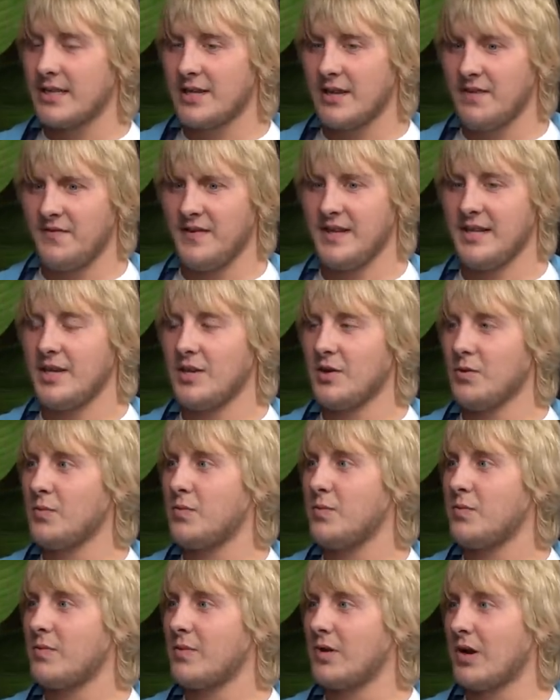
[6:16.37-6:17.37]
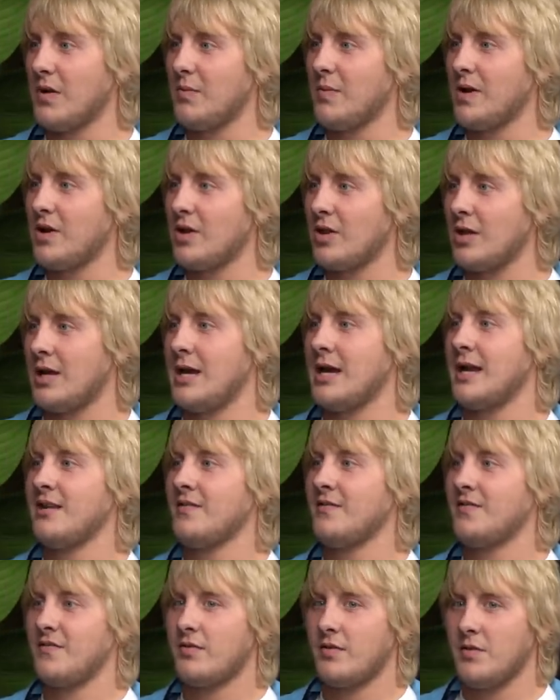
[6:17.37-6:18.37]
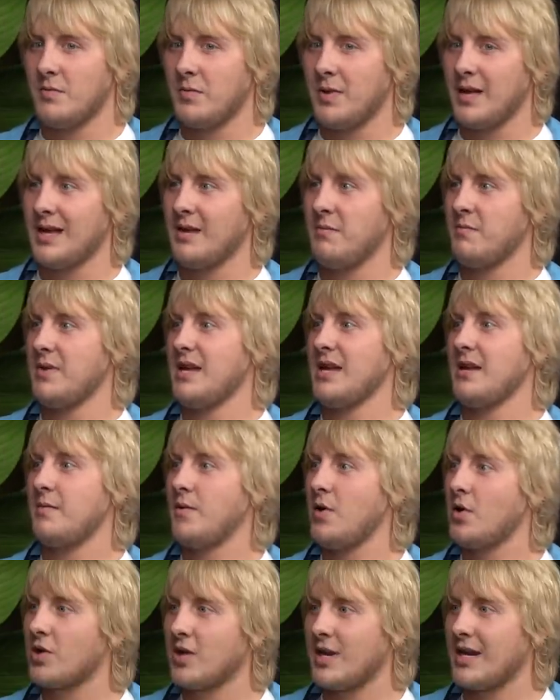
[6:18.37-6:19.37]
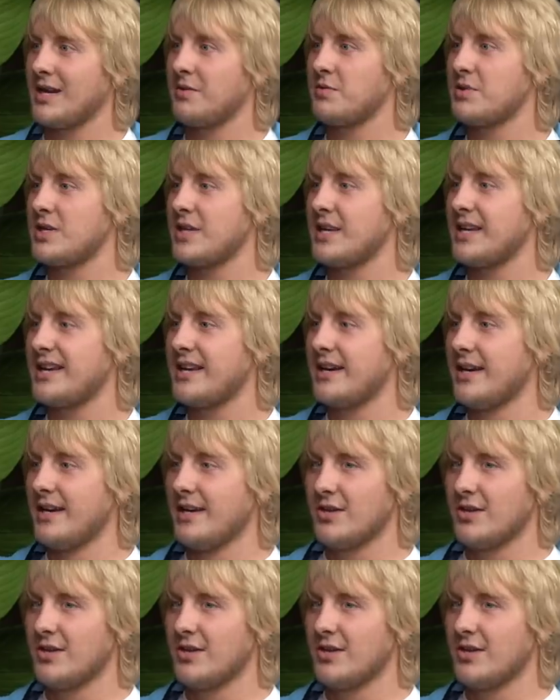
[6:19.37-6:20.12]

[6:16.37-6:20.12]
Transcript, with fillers: and a video went online of them playing beer pong, and I was there.